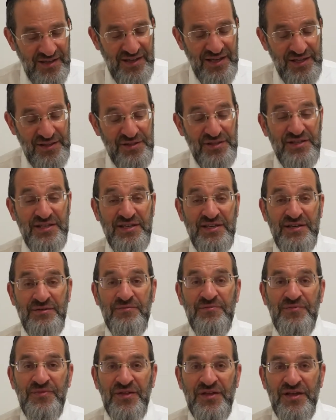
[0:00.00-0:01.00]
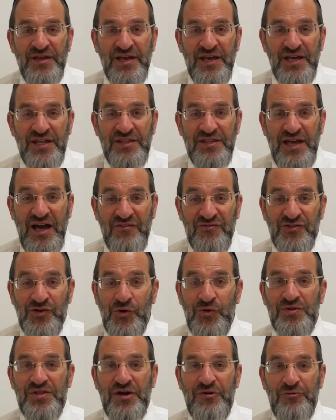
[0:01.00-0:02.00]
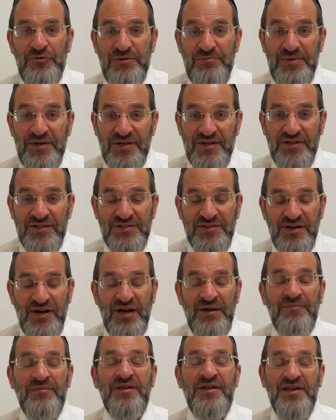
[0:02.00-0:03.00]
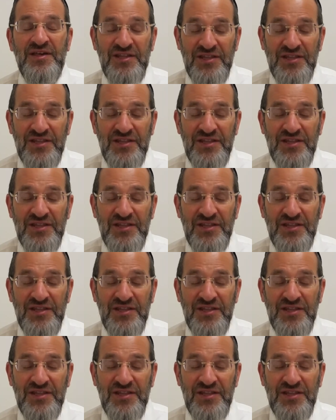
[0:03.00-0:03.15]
in the Haftorah that we read Mincha time,